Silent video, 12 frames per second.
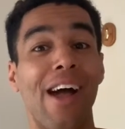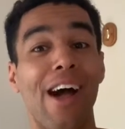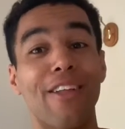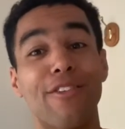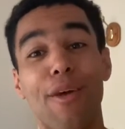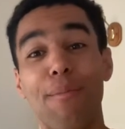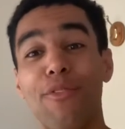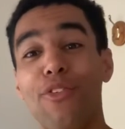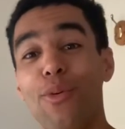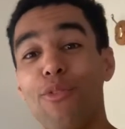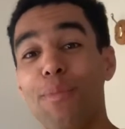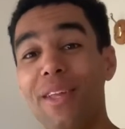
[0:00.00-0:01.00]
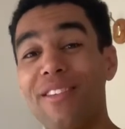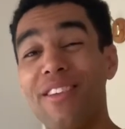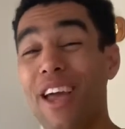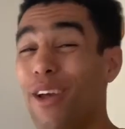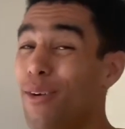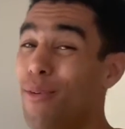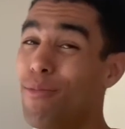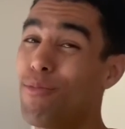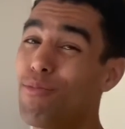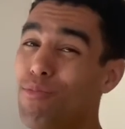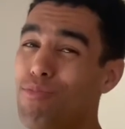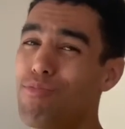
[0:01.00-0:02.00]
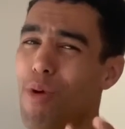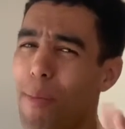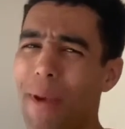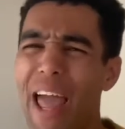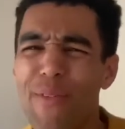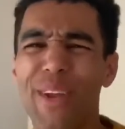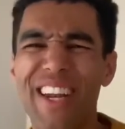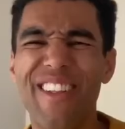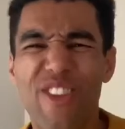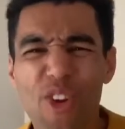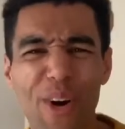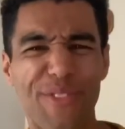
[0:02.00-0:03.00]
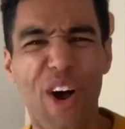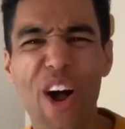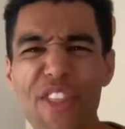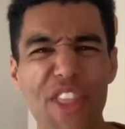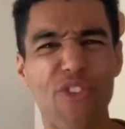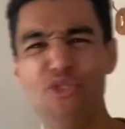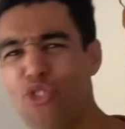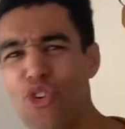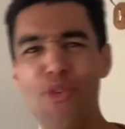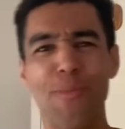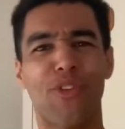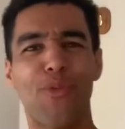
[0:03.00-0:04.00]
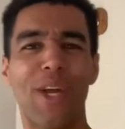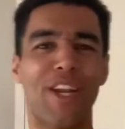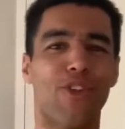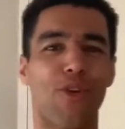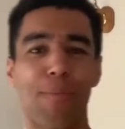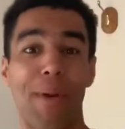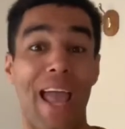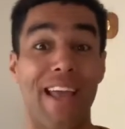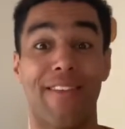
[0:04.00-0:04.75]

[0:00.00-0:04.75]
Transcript: And some of you have been saying, what play are we going to do? I've heard there's rumours that we're going to do a play.